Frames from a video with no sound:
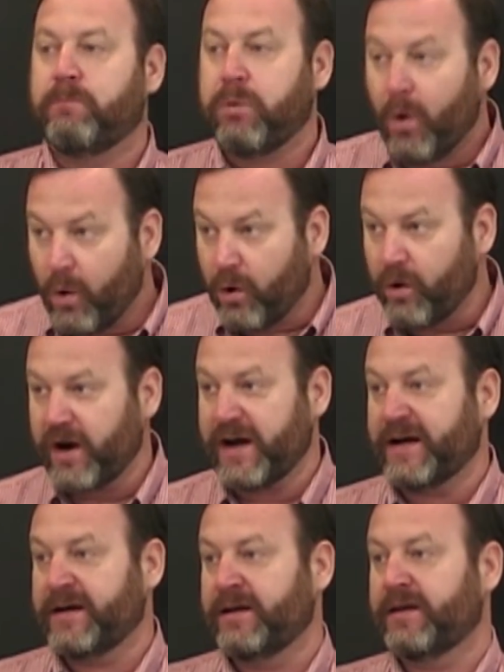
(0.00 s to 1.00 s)
And
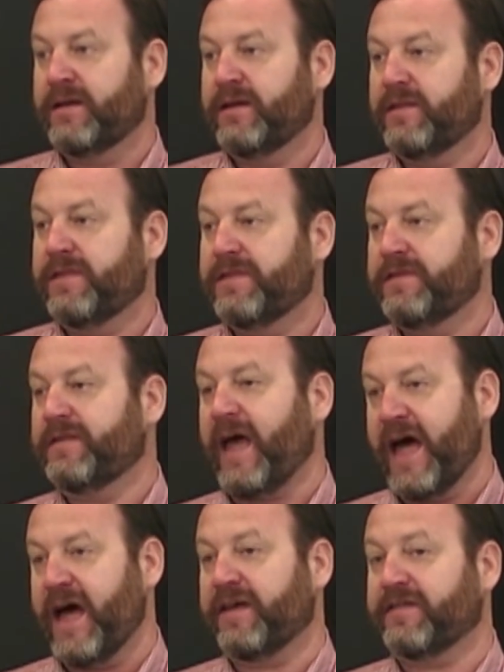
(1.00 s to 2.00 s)
in one
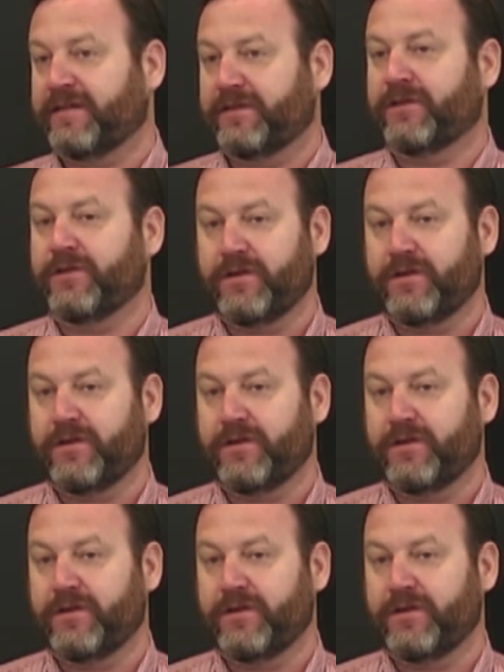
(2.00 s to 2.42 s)
version of this,